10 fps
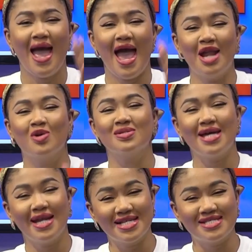and
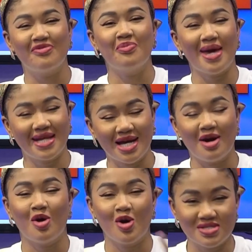Alternative
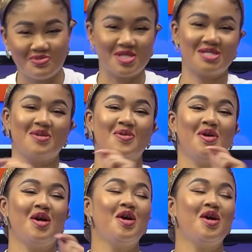Medical Hospital.